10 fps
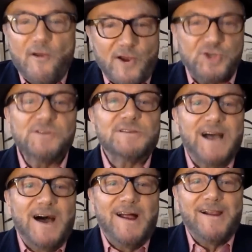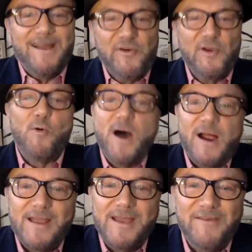Russians are everywhere,
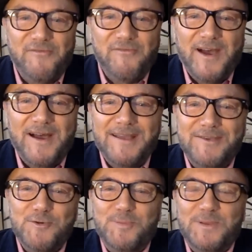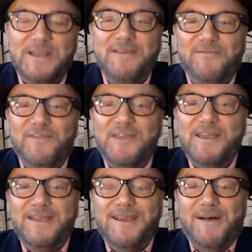if you believe
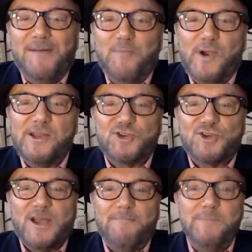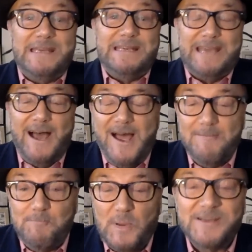the British media
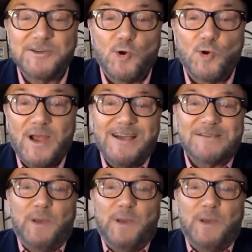and political class.